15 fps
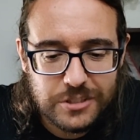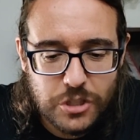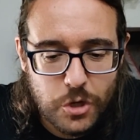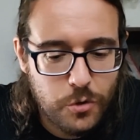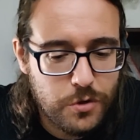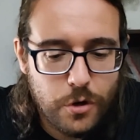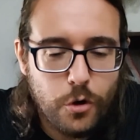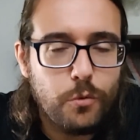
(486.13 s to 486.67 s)

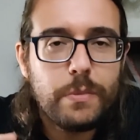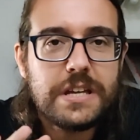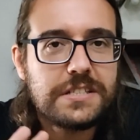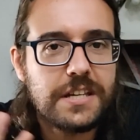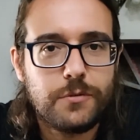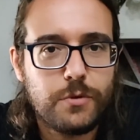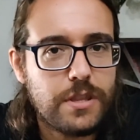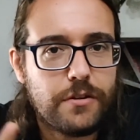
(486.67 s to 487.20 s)
So no
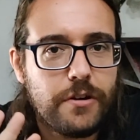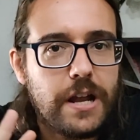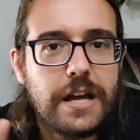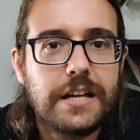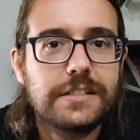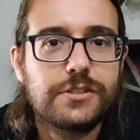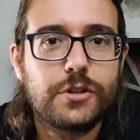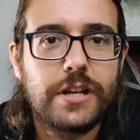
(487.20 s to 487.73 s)
mixing with
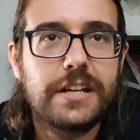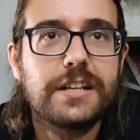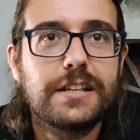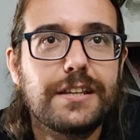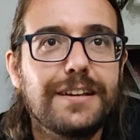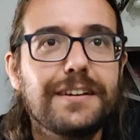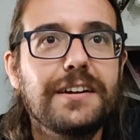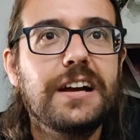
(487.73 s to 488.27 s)
rice or
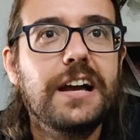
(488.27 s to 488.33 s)
anything.